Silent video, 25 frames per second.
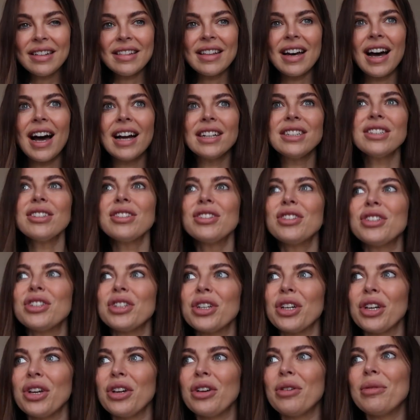that I just
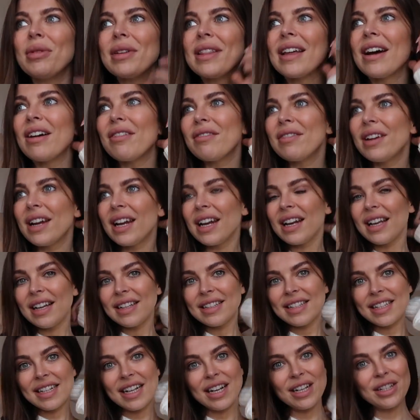do without
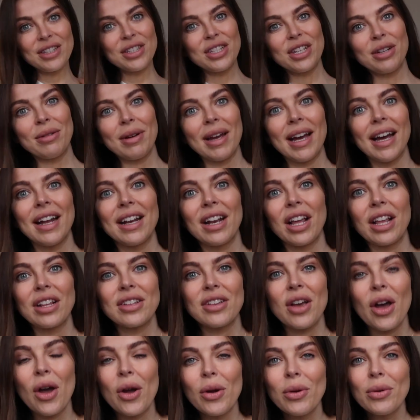realizing I do it, and it's
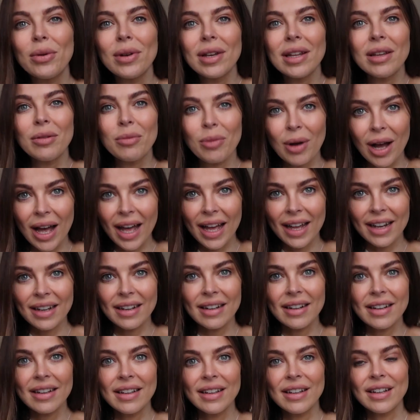only when